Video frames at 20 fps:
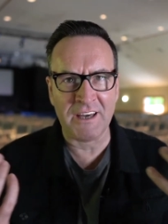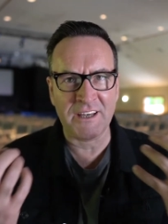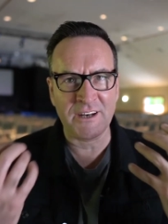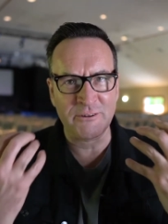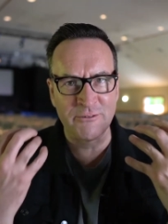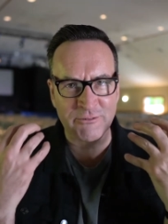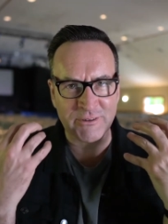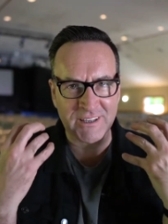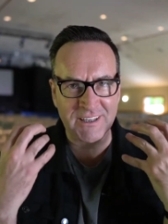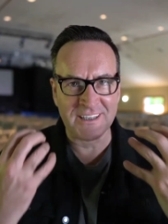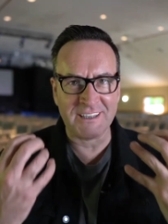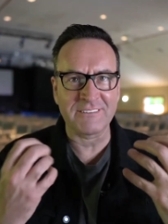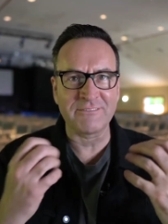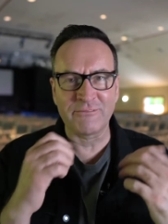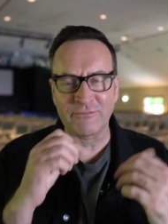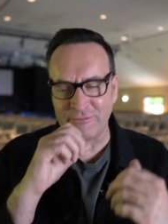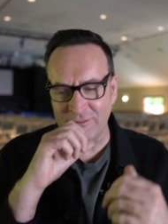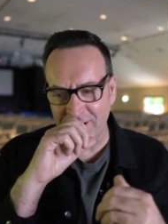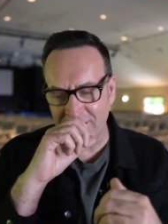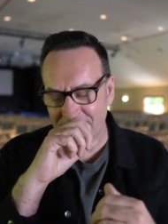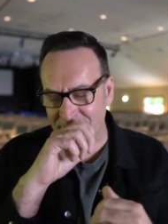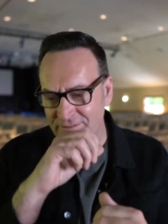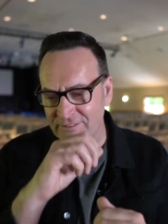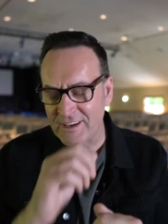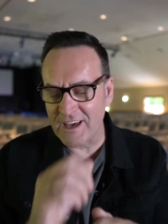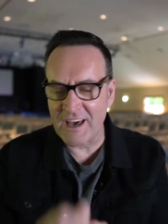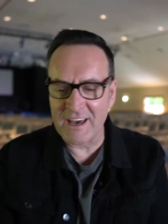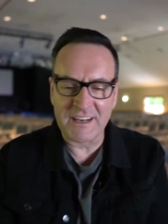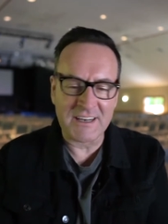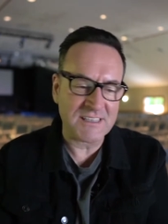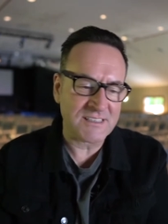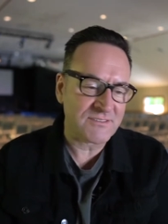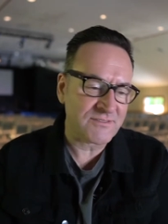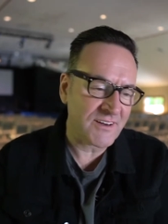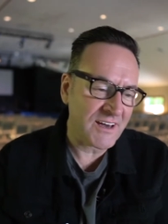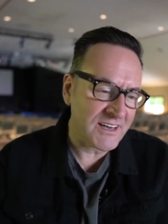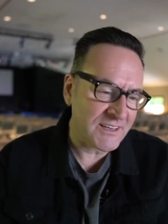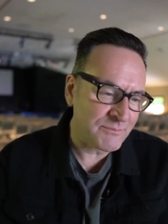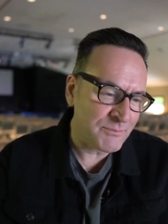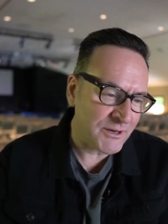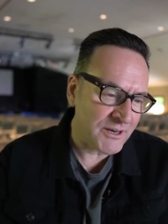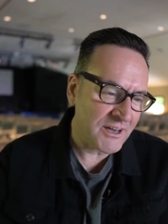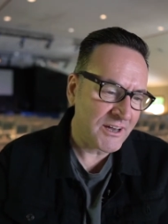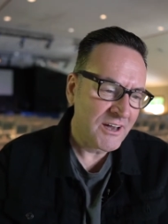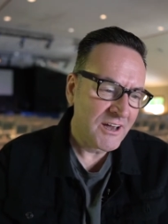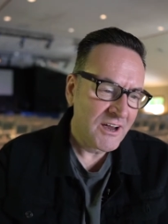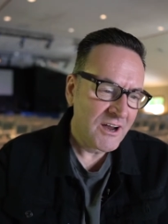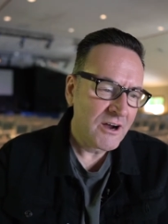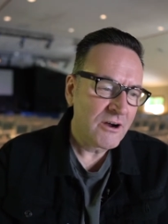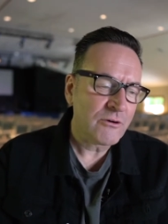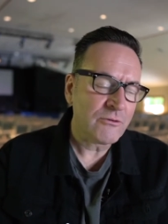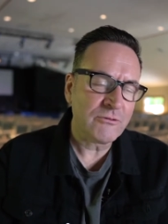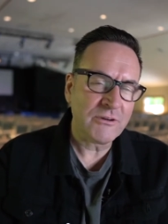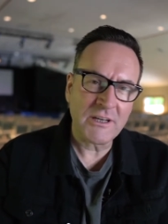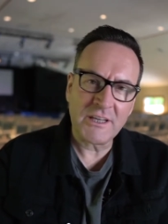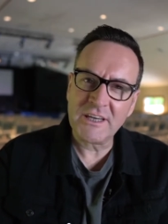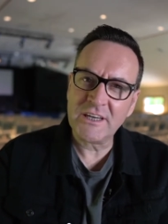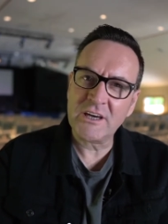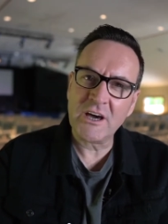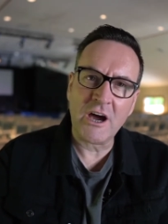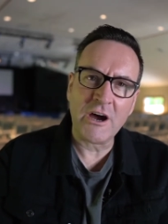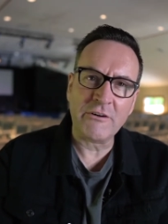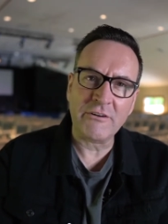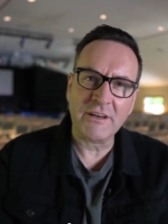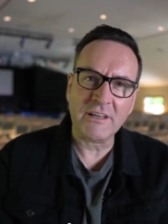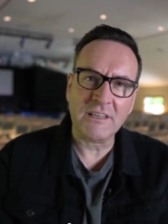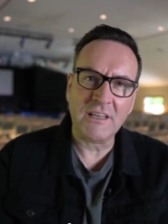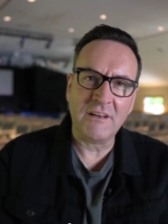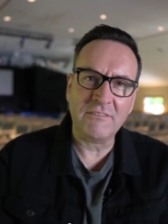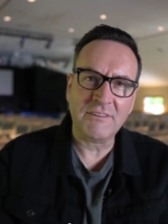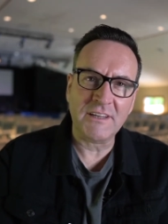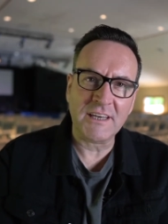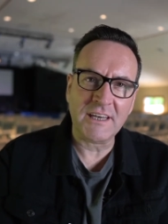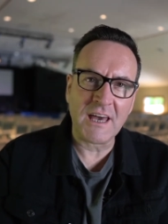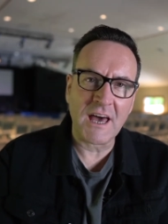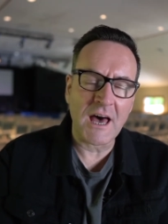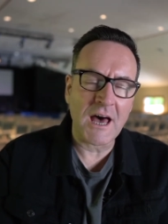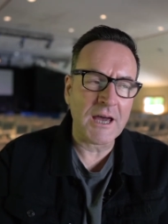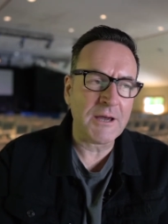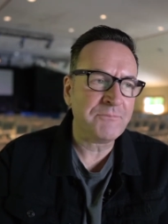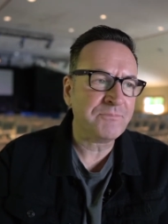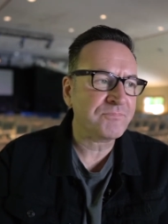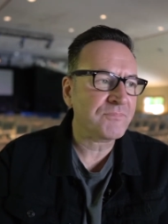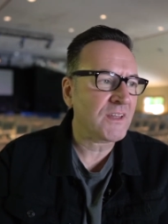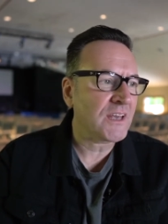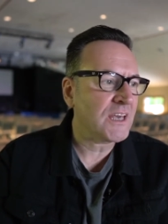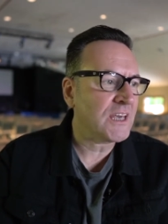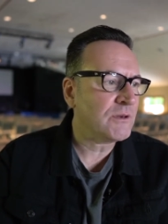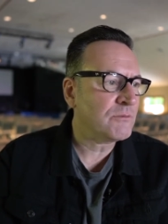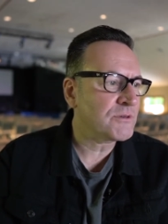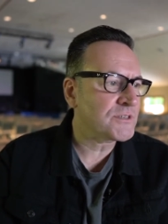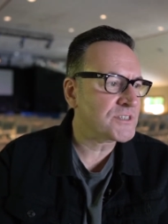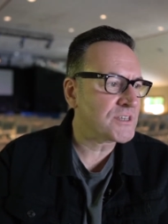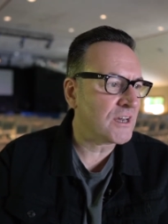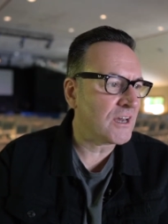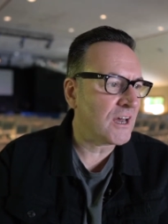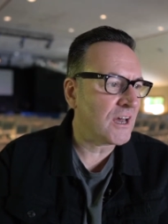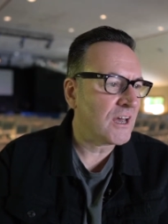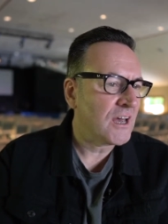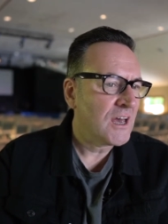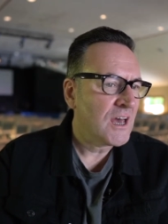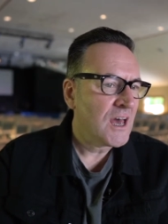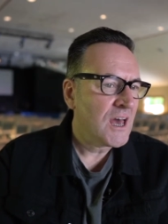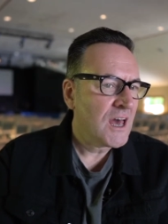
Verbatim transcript: You know, a really rough guy in his faith, but a really caring, lovely guy. He was a,